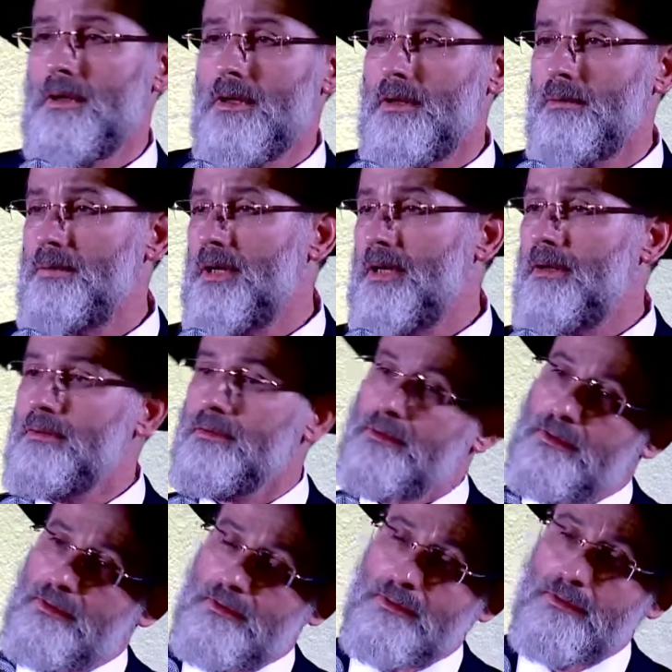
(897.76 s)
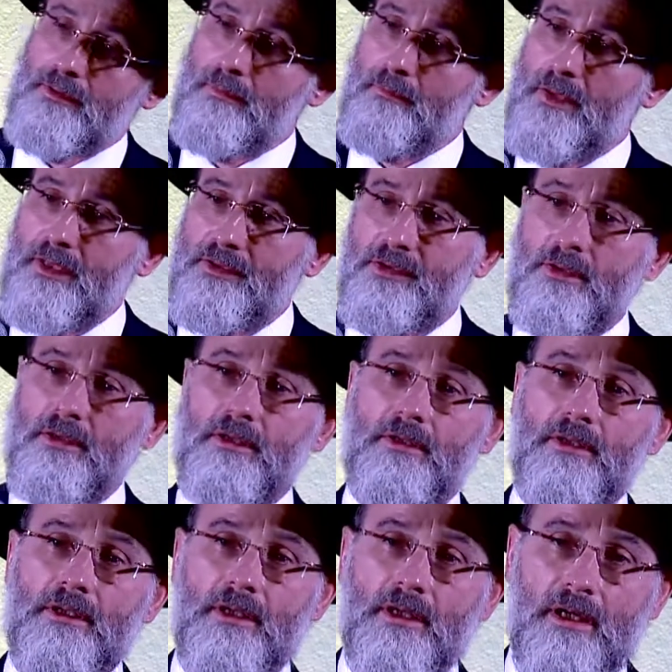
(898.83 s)
about the
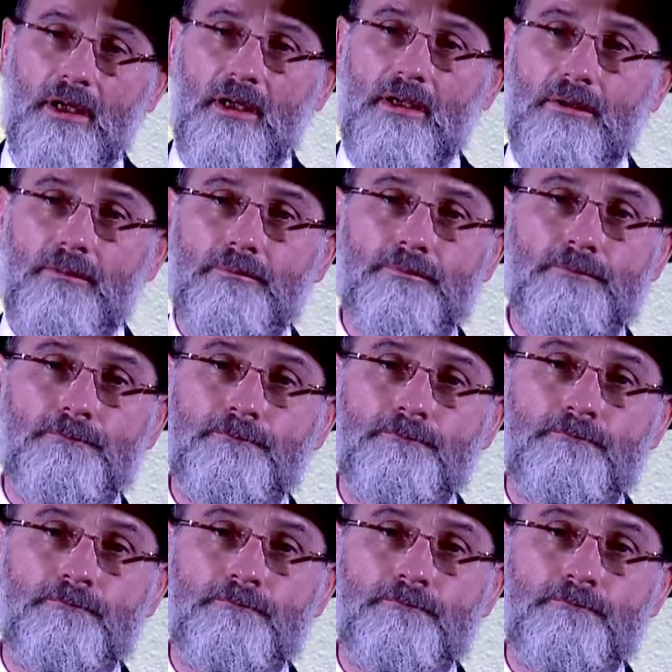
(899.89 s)
massacre at Kelm.